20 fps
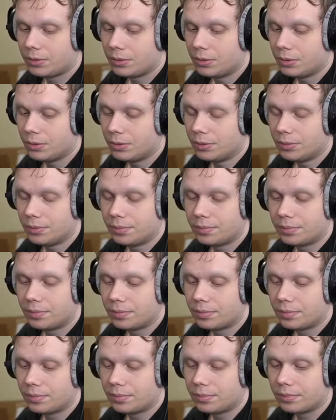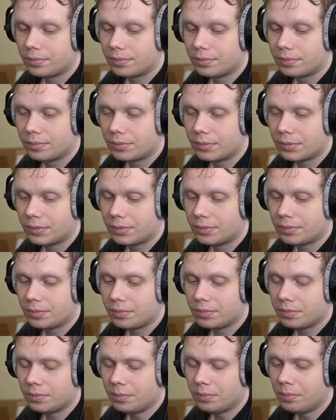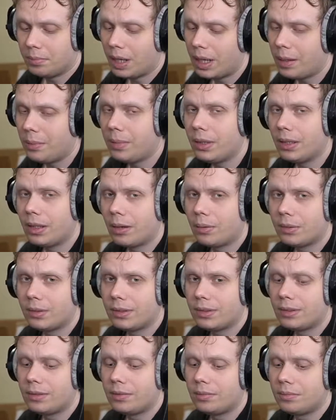well, maybe I would